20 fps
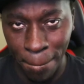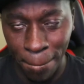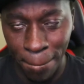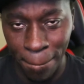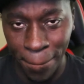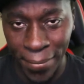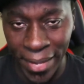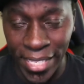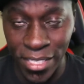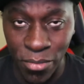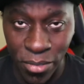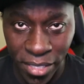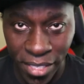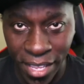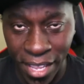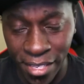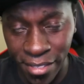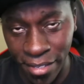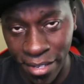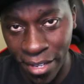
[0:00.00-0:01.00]
That's what the
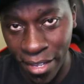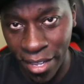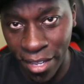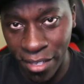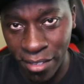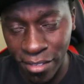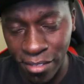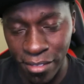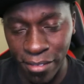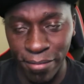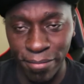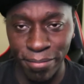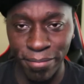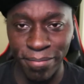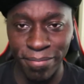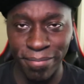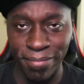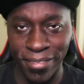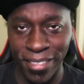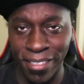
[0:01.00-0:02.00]
SI has,
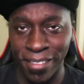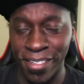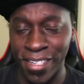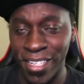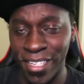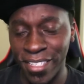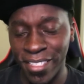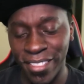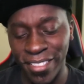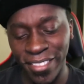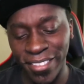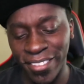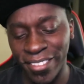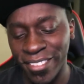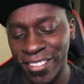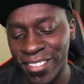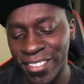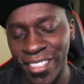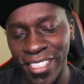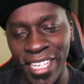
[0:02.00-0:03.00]
right?
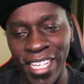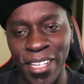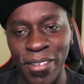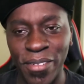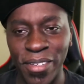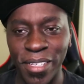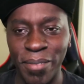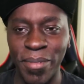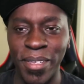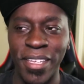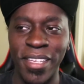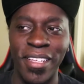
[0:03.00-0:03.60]
Anyway, man,